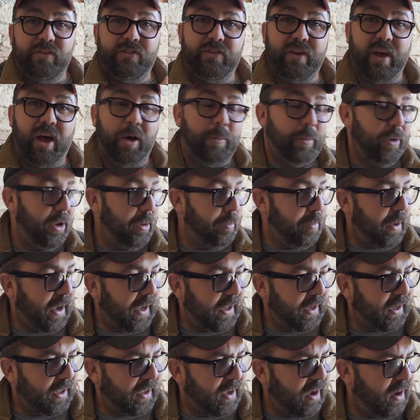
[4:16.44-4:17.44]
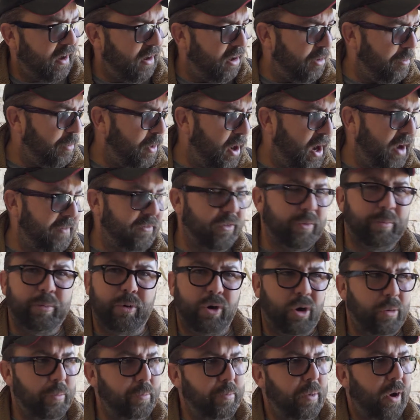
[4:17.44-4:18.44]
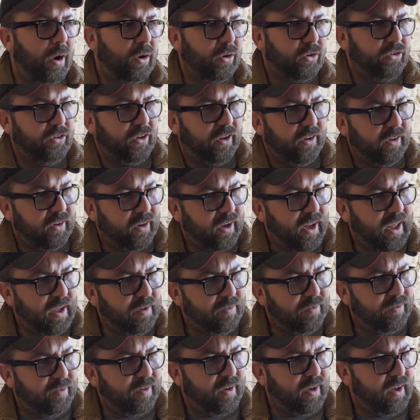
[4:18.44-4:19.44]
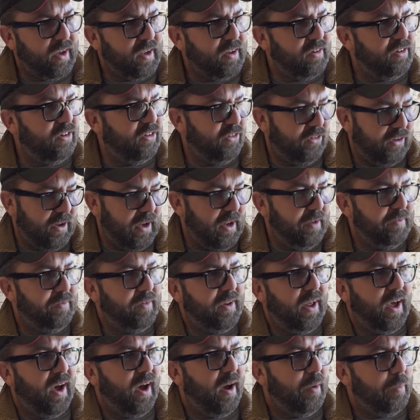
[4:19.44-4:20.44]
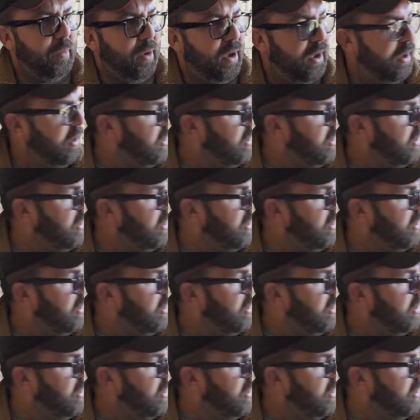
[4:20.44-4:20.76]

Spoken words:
set up at the back of the car. I might have to put a box underneath just to lift it up